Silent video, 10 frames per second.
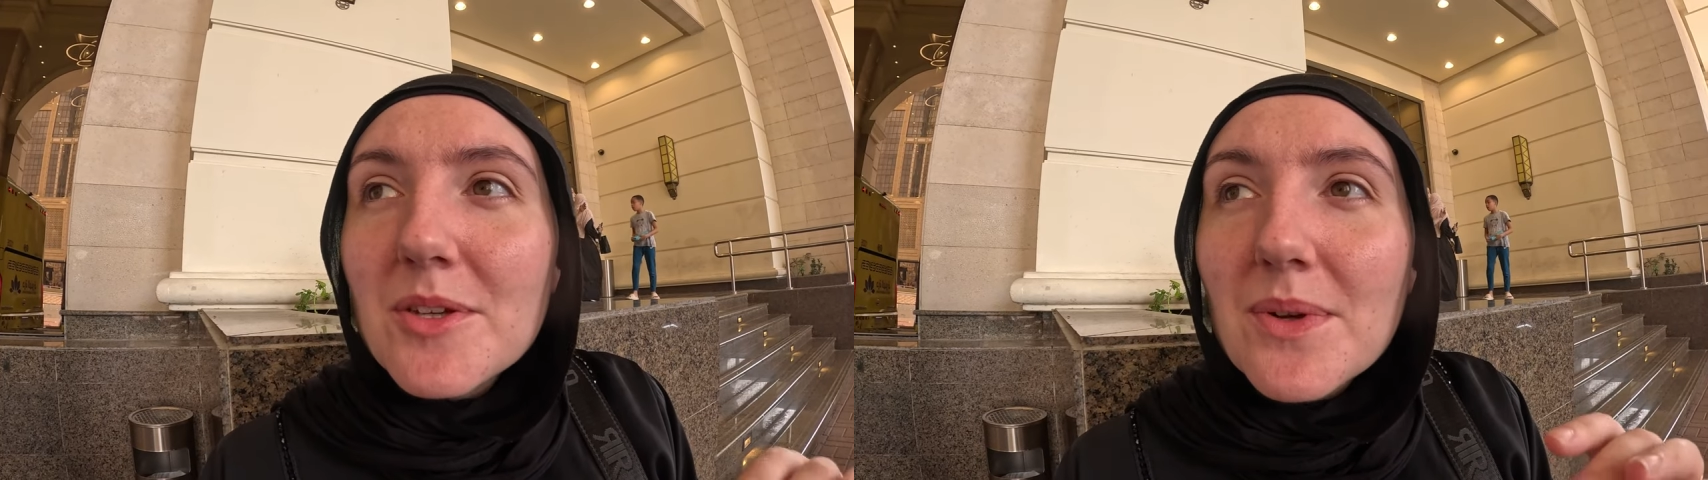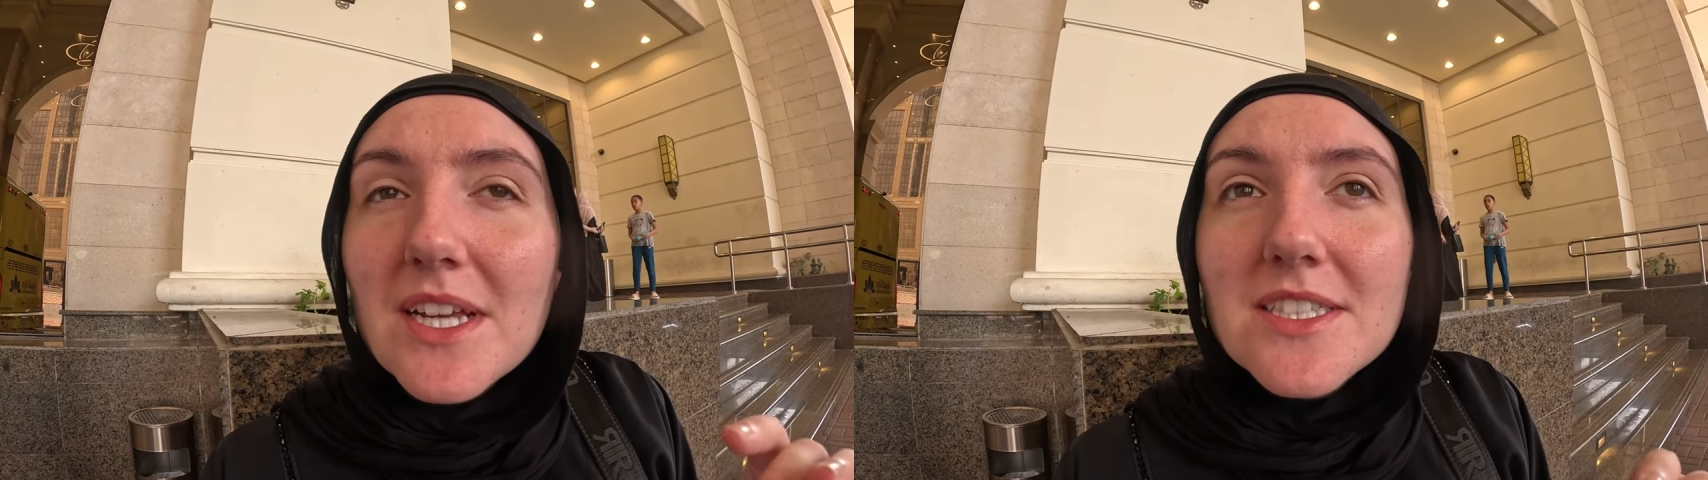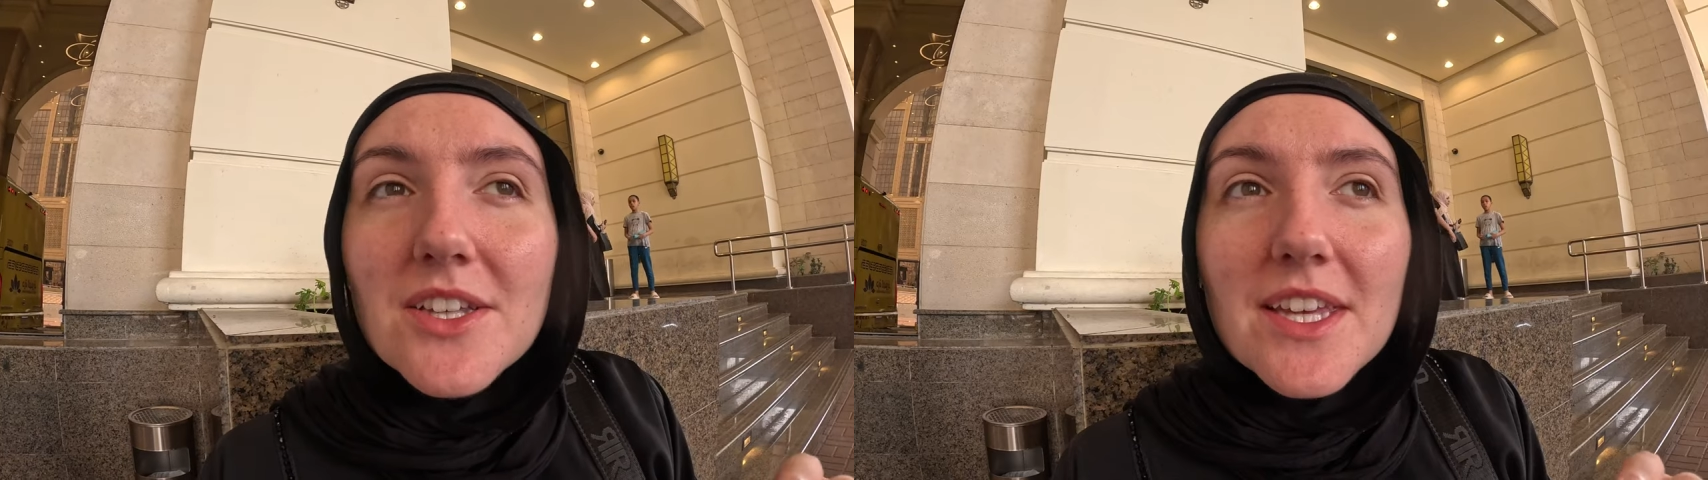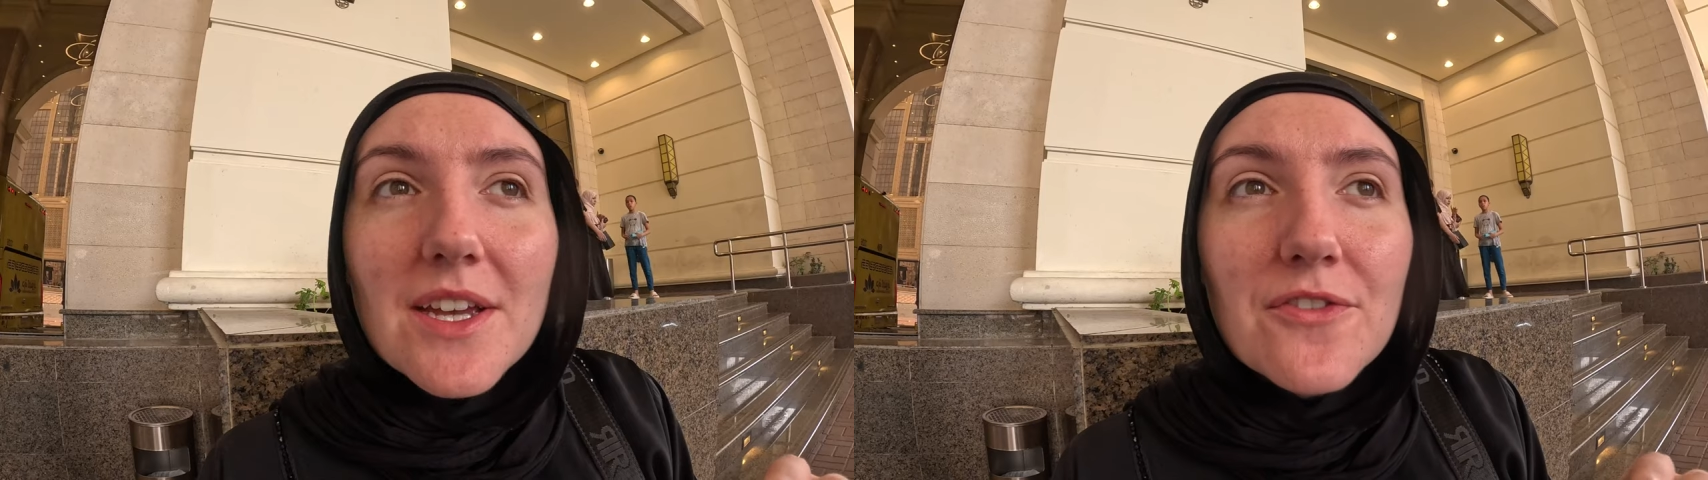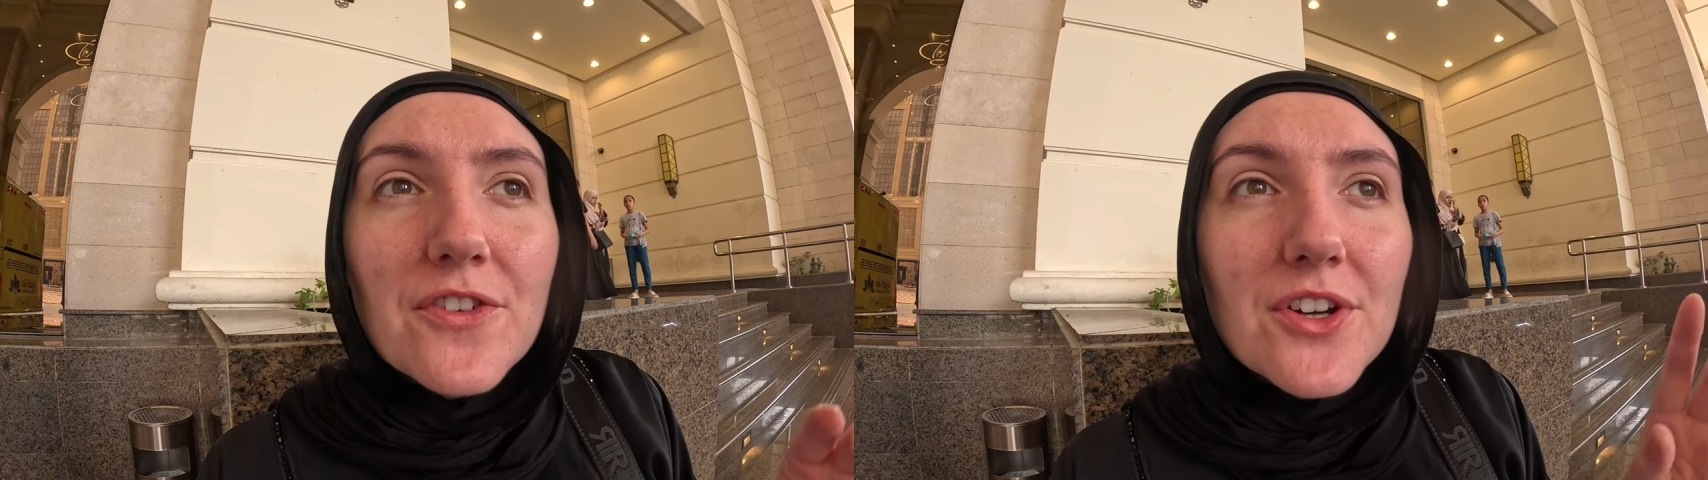they wait until they
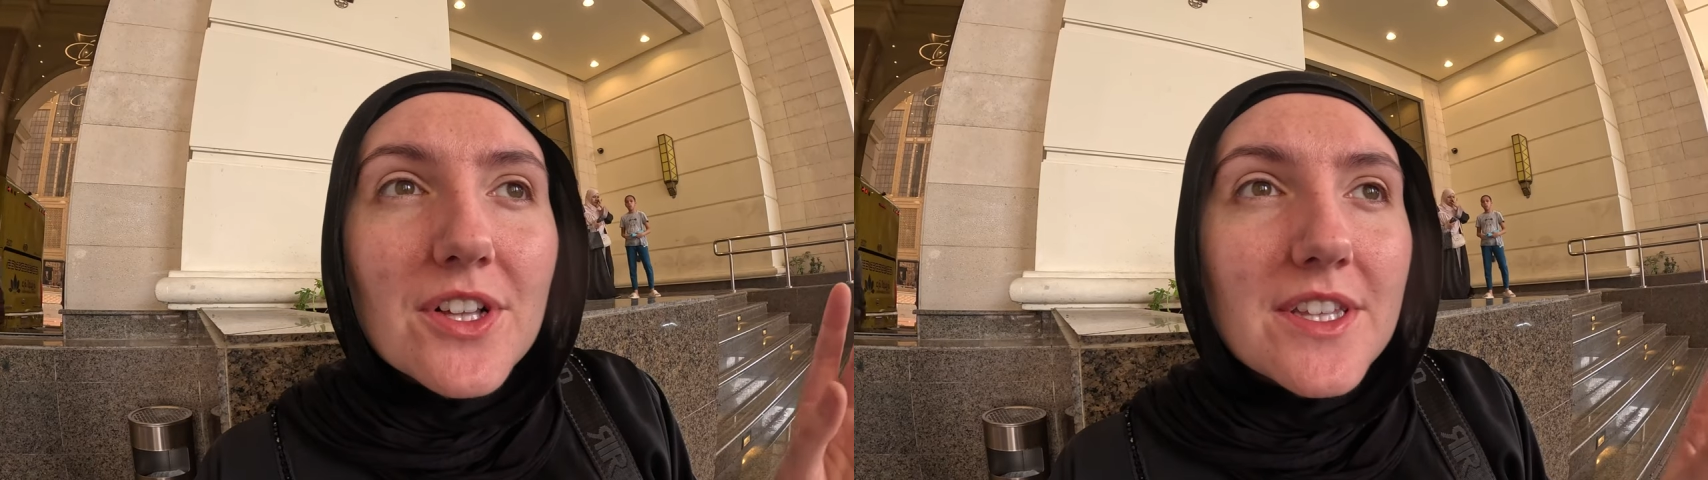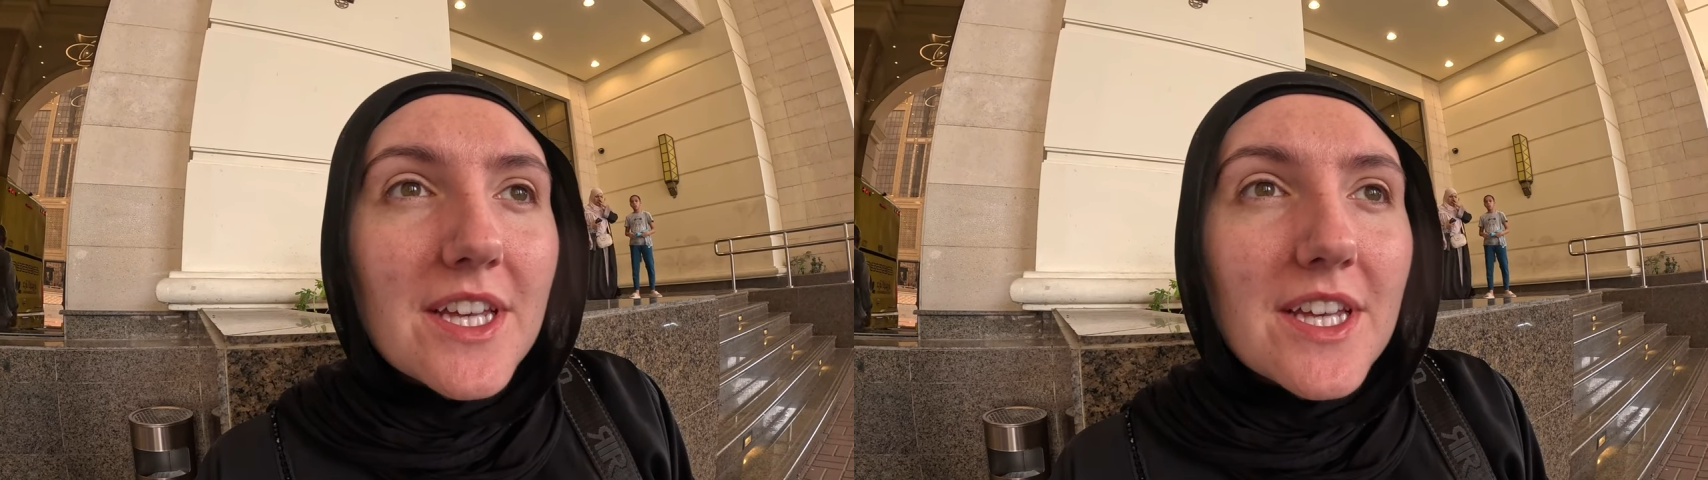get full and